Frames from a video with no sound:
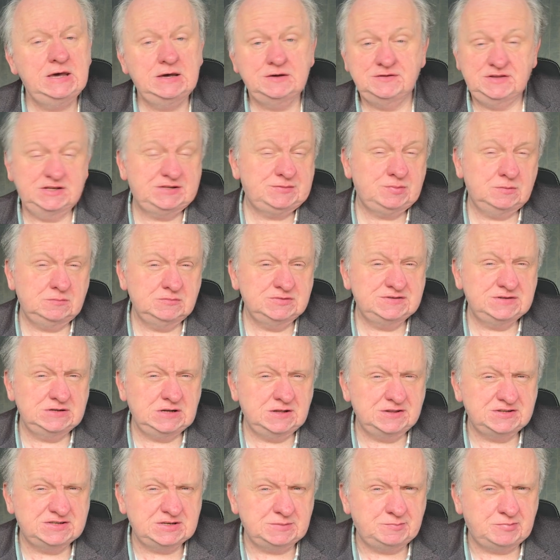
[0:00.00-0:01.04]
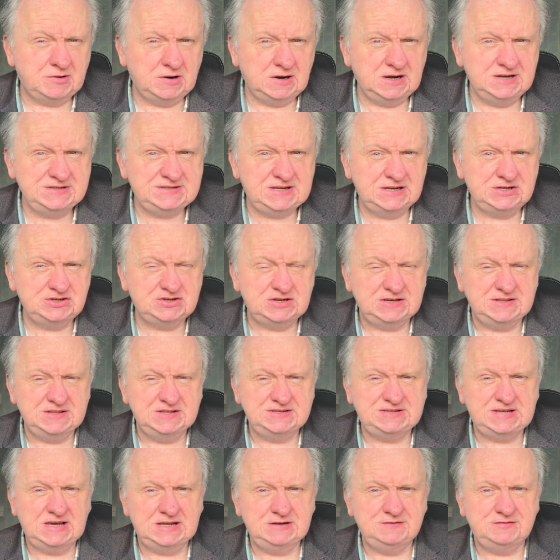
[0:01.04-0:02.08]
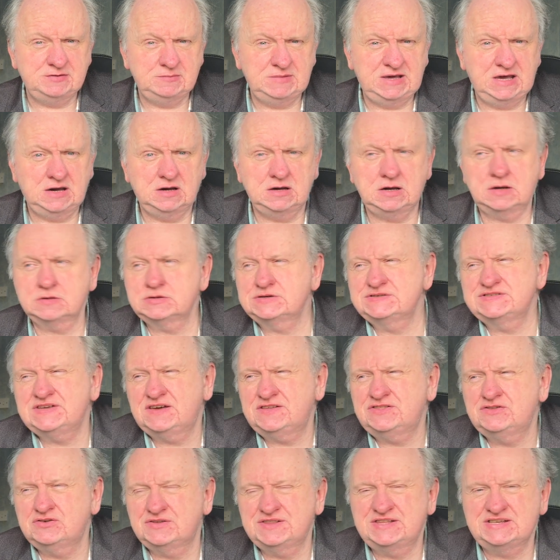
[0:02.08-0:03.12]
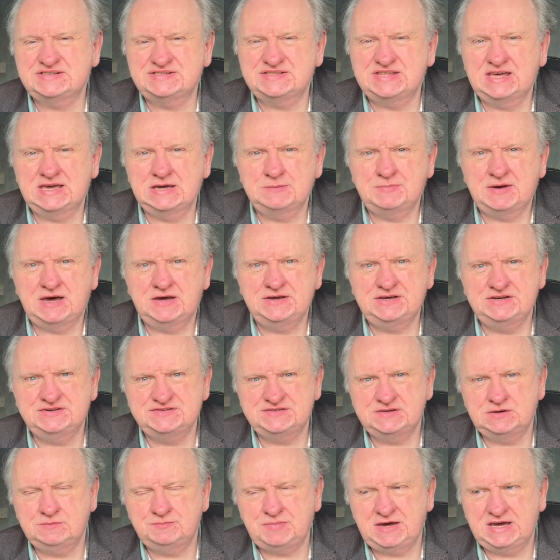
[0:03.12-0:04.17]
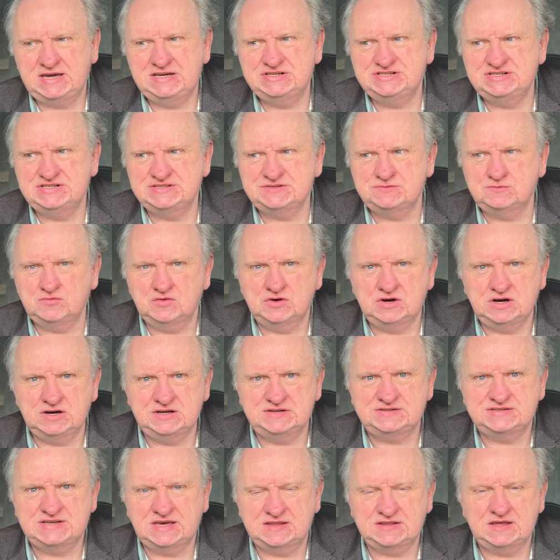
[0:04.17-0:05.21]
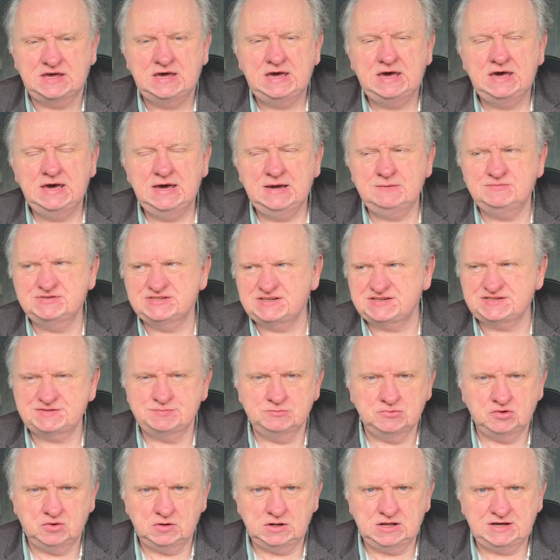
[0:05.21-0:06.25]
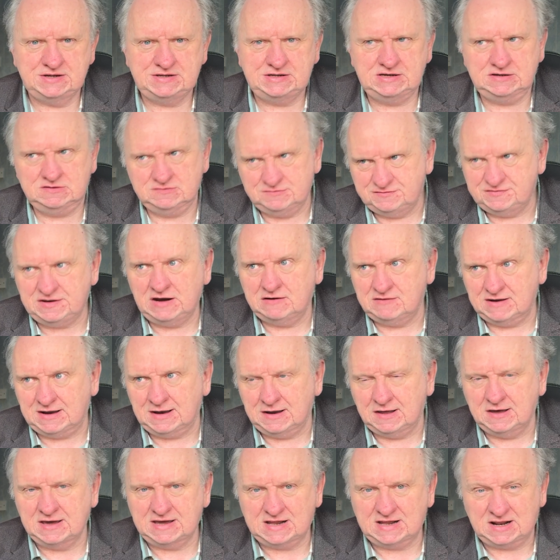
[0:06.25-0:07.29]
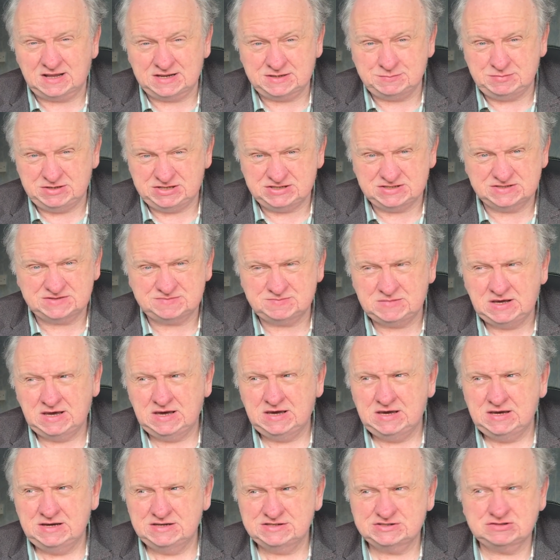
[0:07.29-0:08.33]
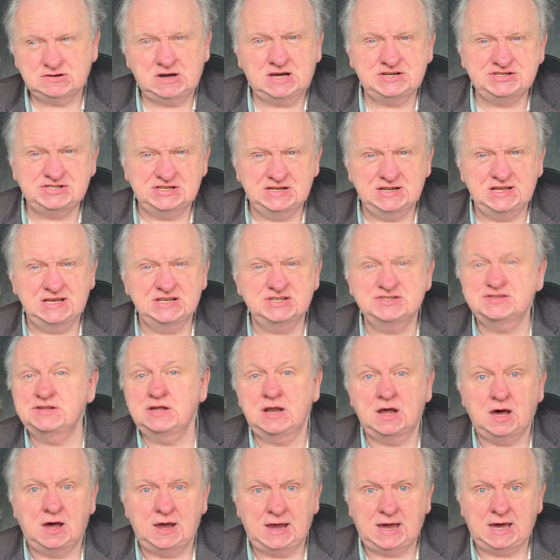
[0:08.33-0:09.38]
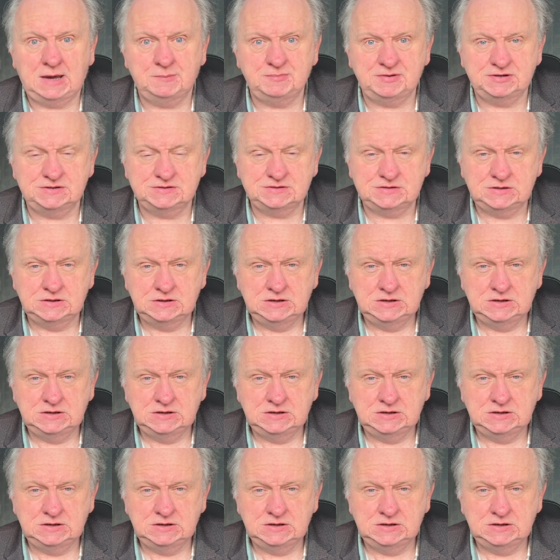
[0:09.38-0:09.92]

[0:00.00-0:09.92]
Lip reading: This one was another surprise entry in the 10 for me, because I thought this thing about using Pages and Word together, it was a small idea and very likely to be just scratching an itch that I happened